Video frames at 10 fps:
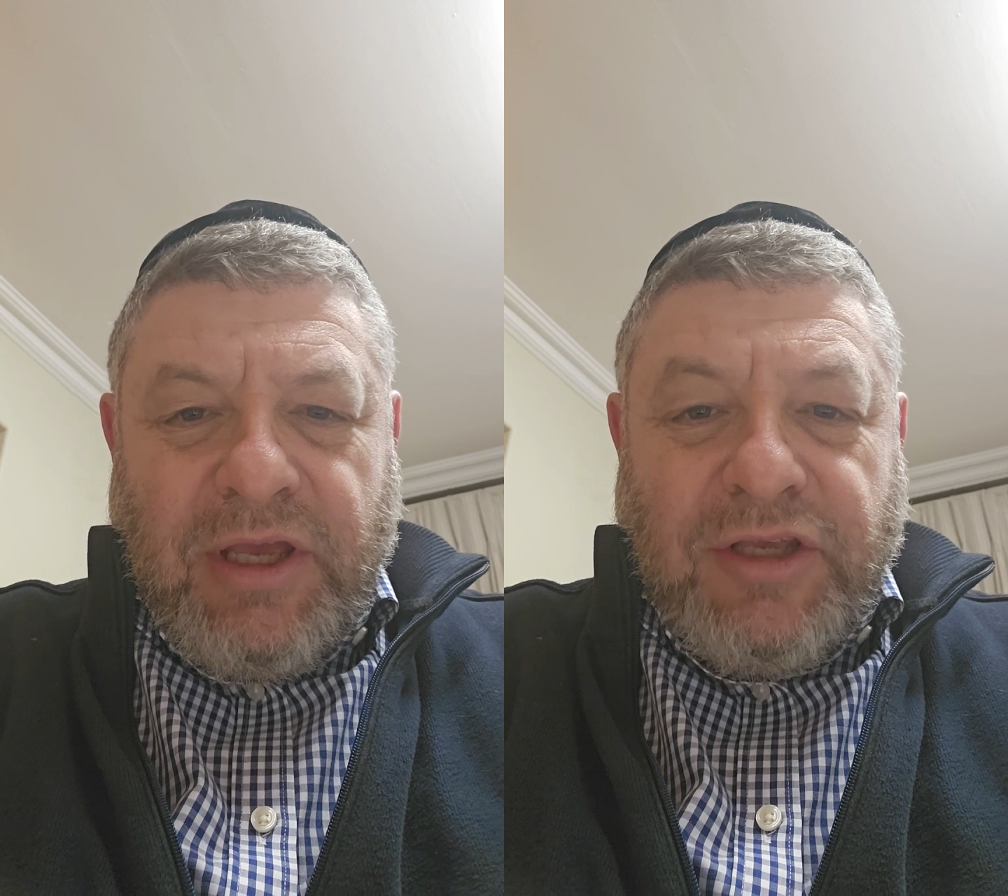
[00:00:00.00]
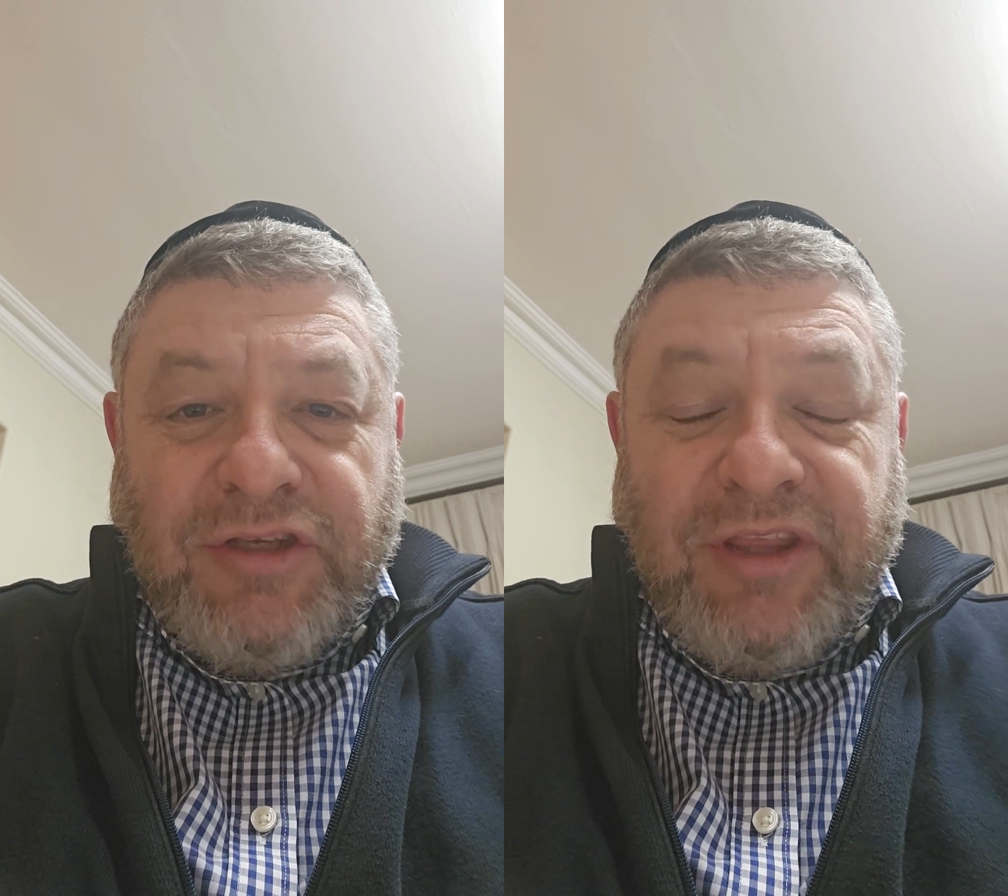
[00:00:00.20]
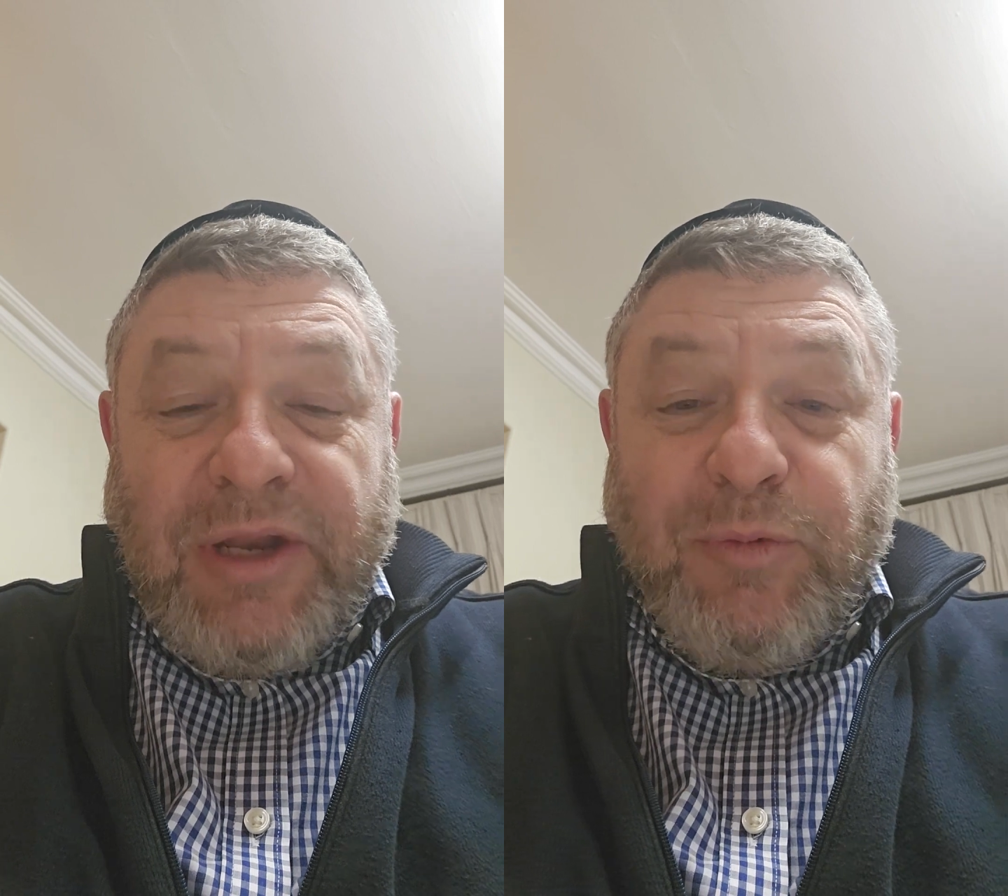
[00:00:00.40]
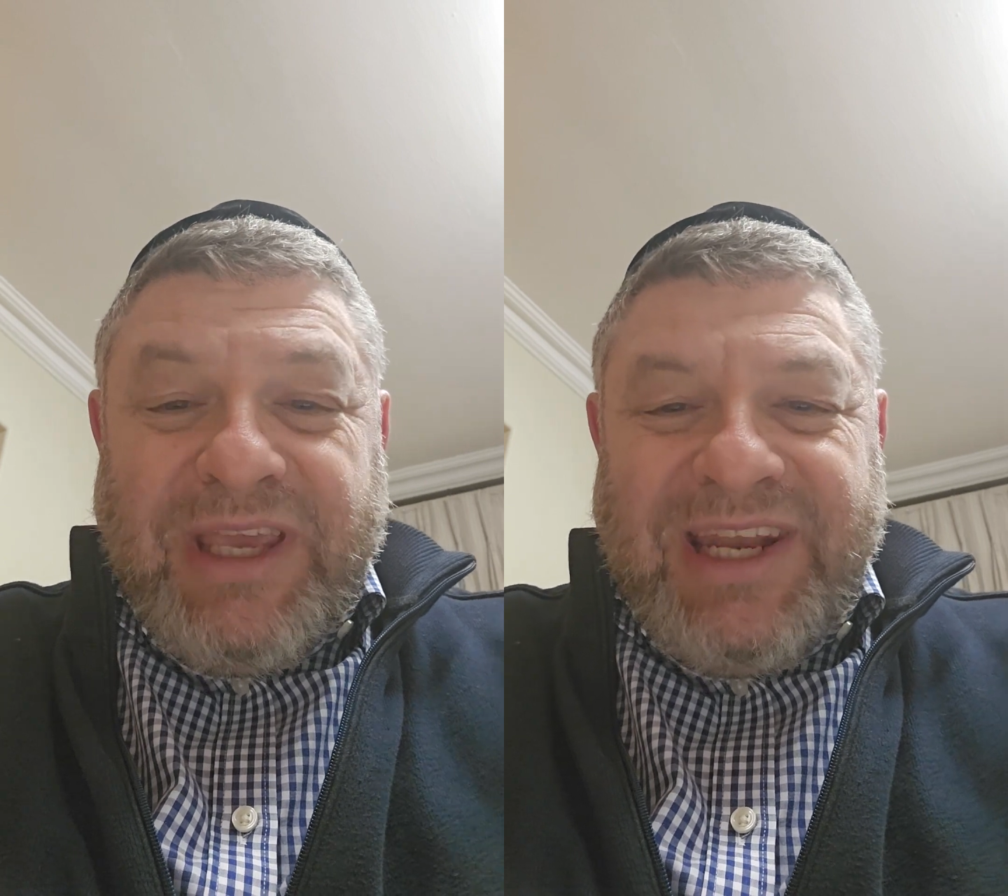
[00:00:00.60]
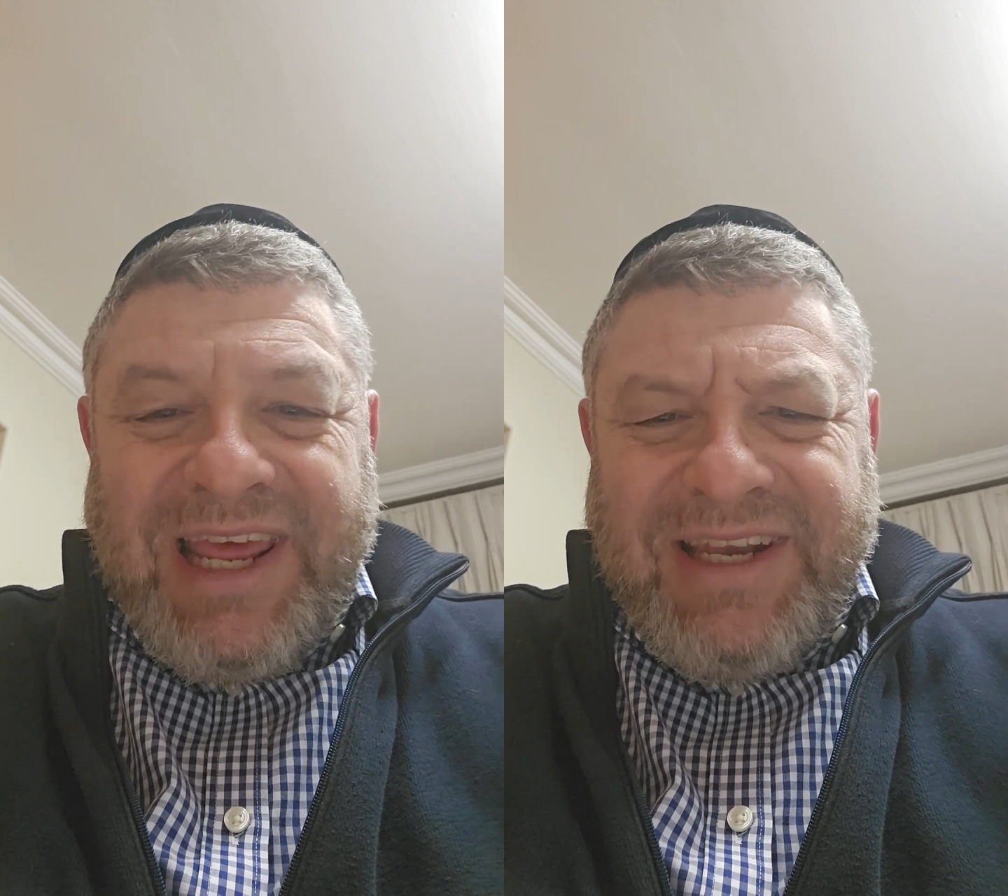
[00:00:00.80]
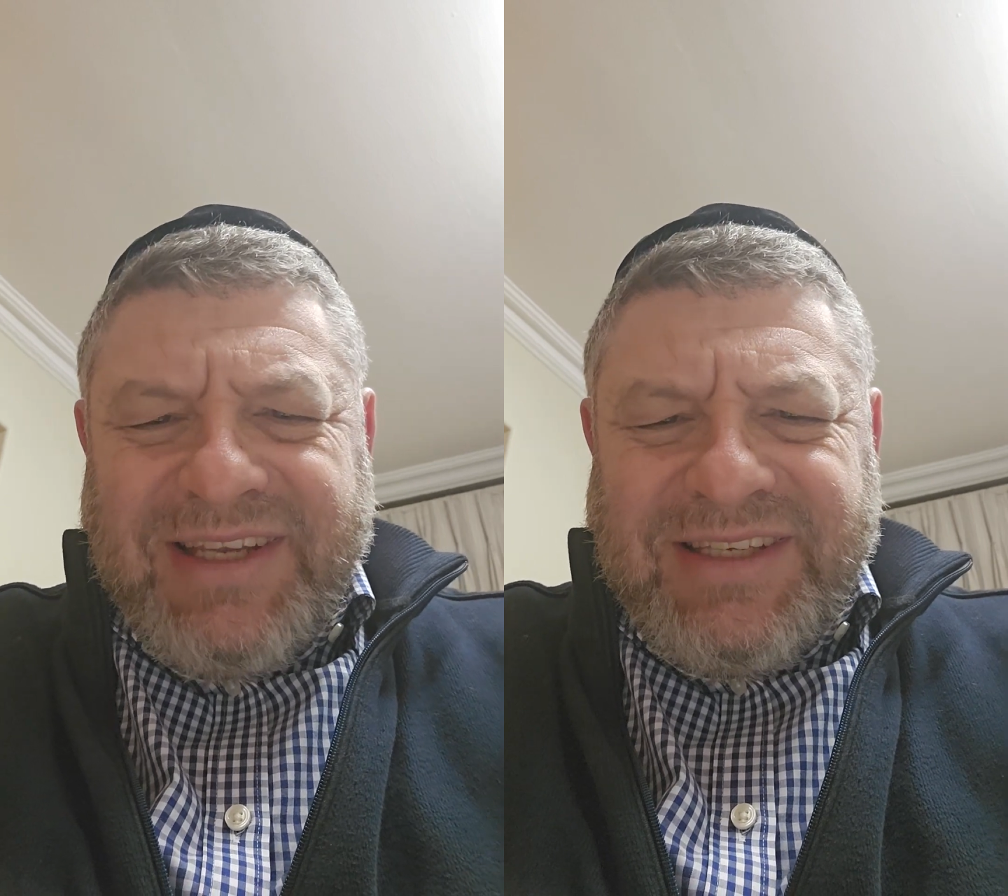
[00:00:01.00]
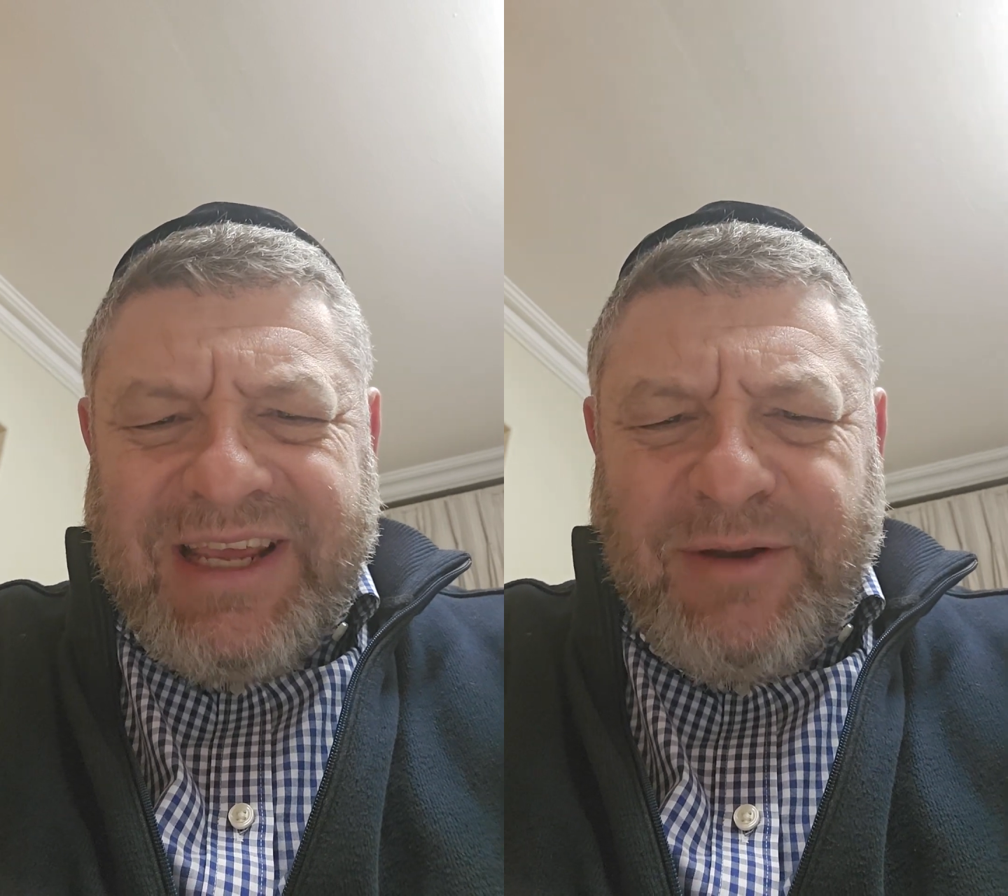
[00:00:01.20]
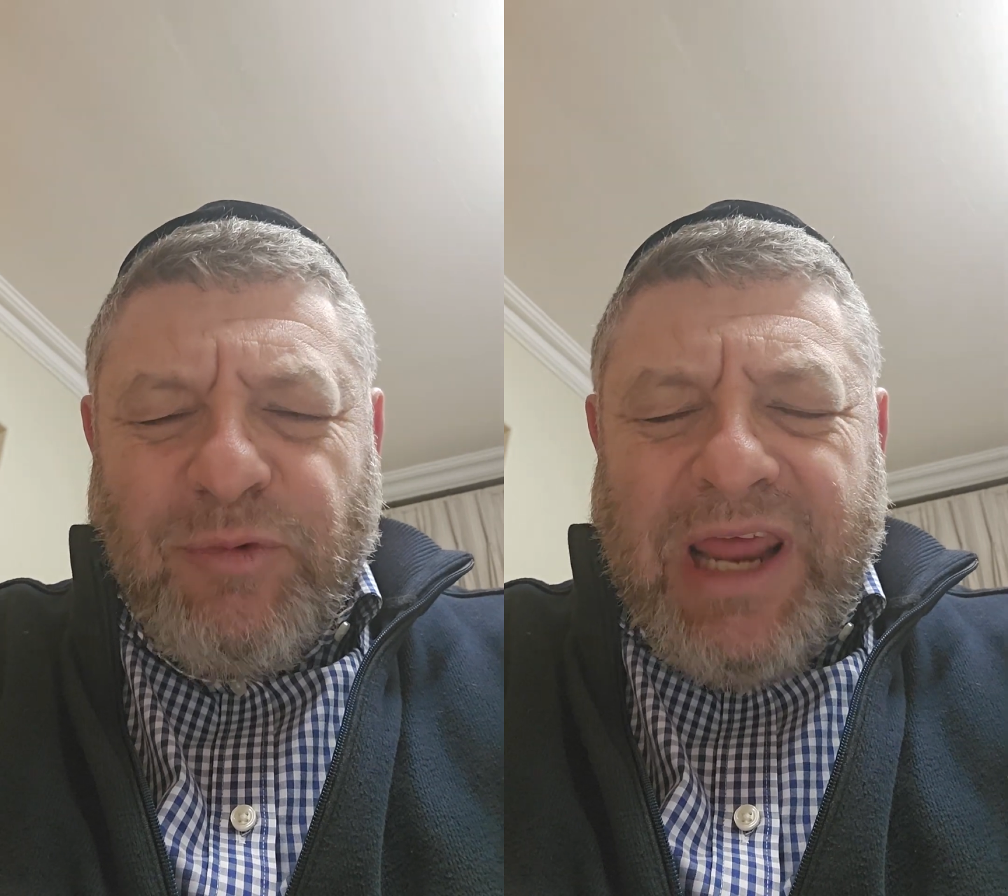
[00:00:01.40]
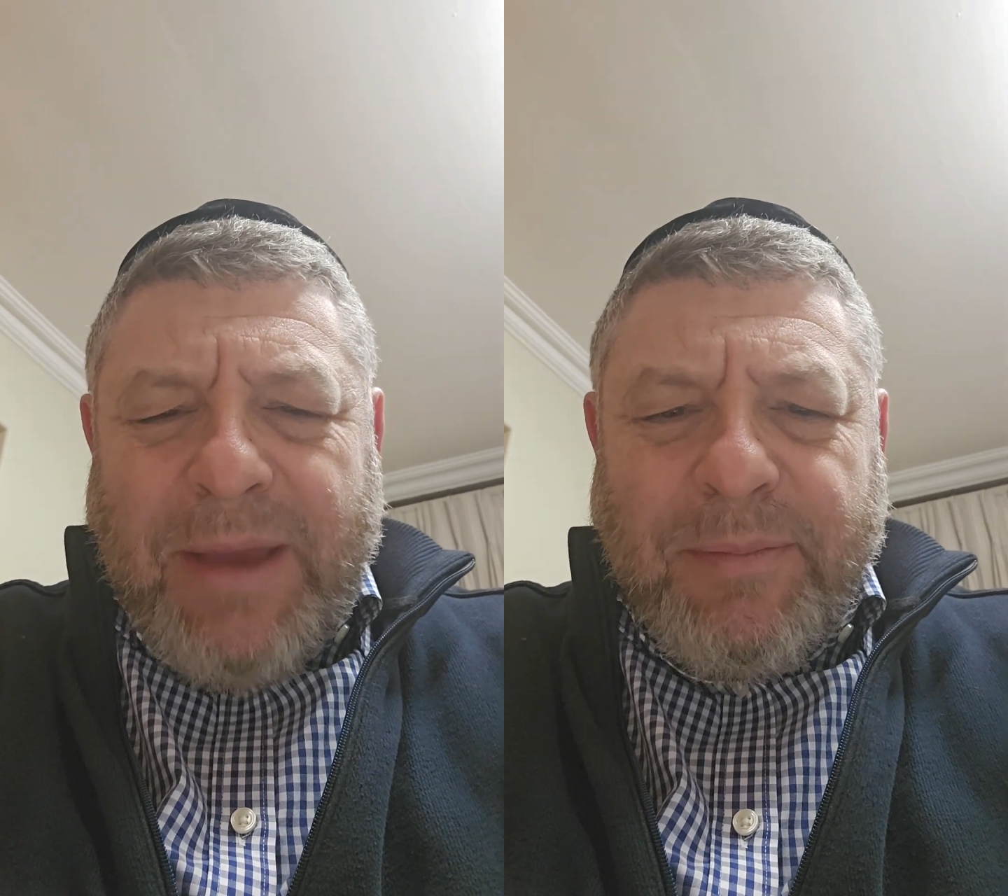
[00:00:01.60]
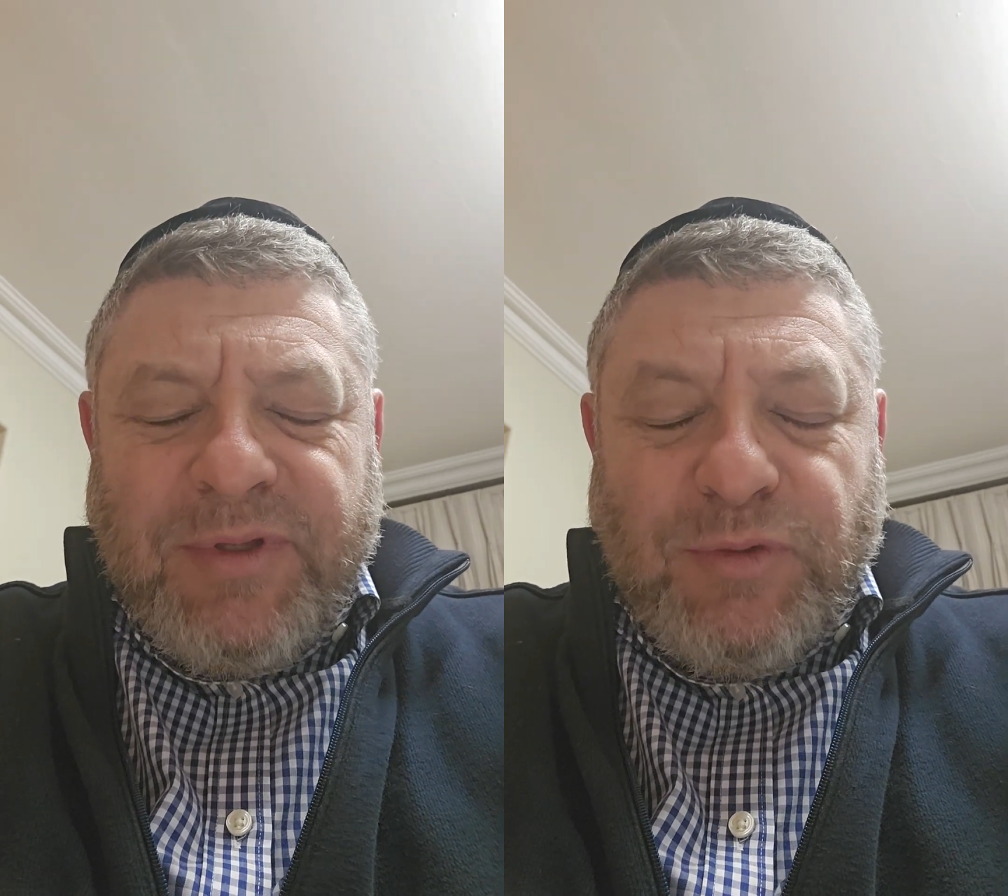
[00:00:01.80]
so that we can understand what
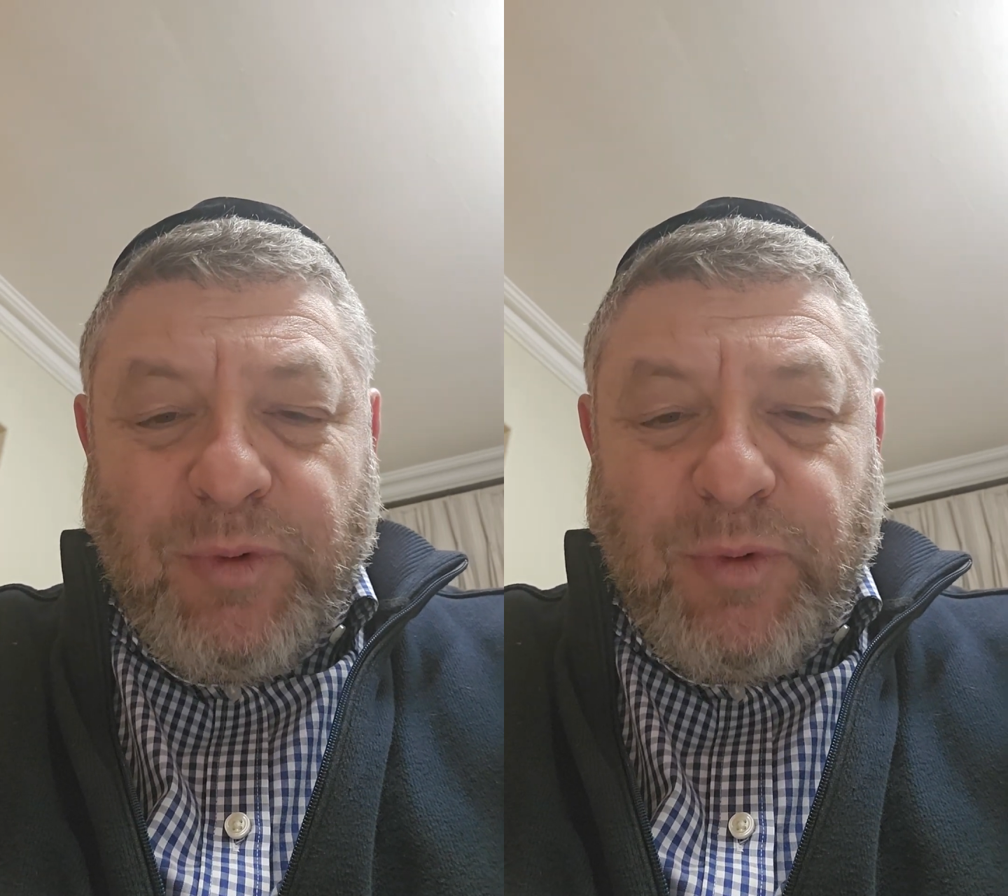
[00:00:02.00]
happens